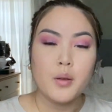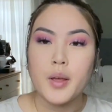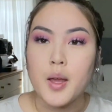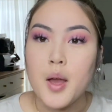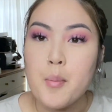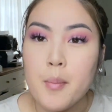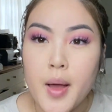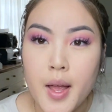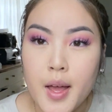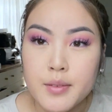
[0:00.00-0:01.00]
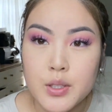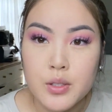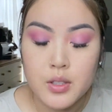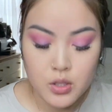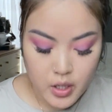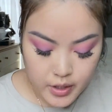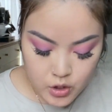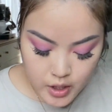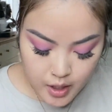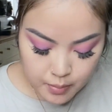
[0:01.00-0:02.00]
Okay, I might have to do the darker
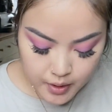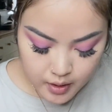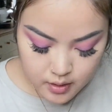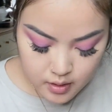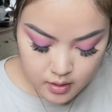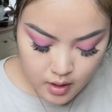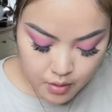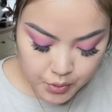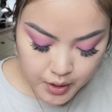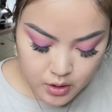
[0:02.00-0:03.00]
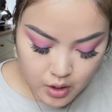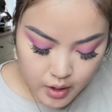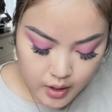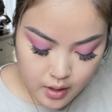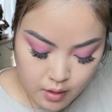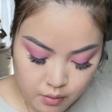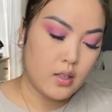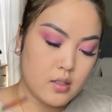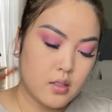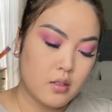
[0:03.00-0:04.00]
shade because it's not really dark enough.
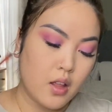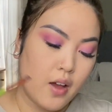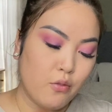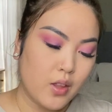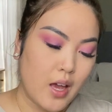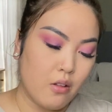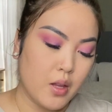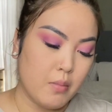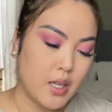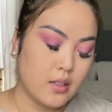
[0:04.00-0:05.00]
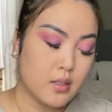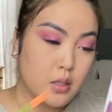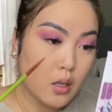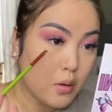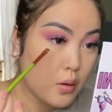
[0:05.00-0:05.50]
This is Love Without Limits.